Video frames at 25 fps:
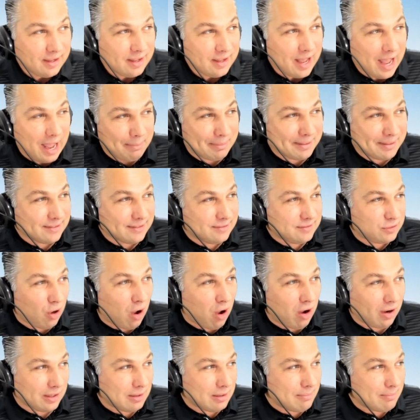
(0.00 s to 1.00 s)
I've been
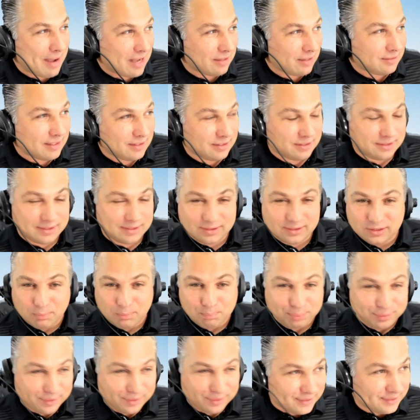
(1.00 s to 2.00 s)
talking about this since the
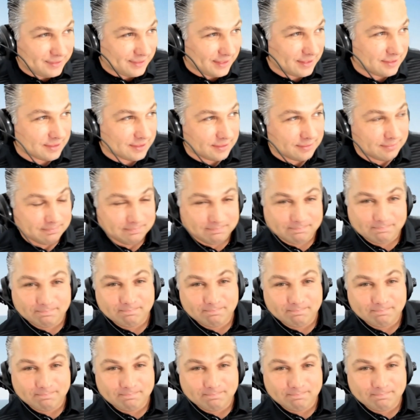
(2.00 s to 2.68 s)
preseason.